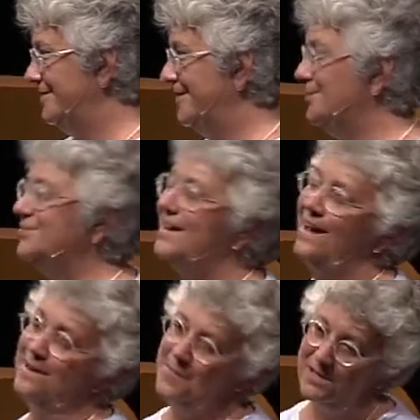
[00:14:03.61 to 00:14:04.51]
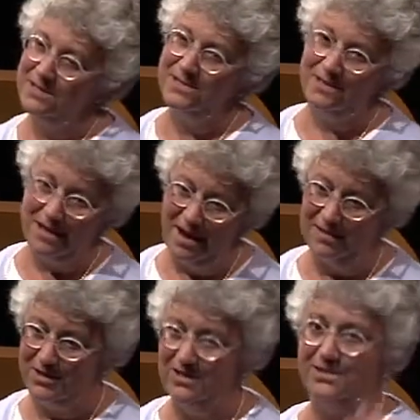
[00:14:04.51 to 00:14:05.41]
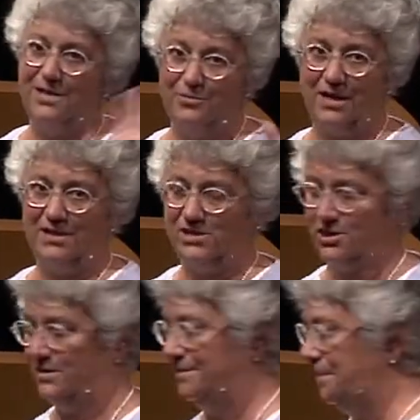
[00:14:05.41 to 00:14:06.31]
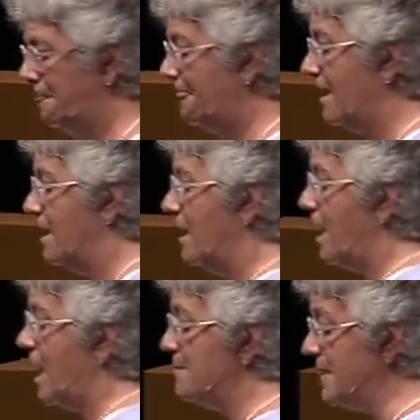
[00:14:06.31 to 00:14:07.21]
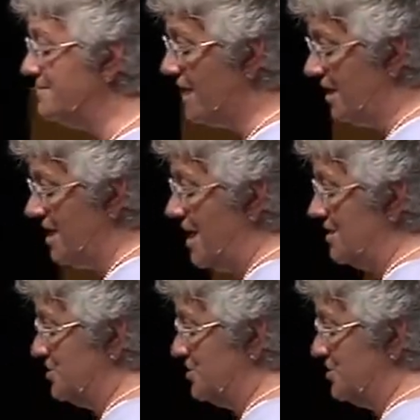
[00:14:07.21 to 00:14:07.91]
who's getting mentioned a lot because he rightly should. I met Vala on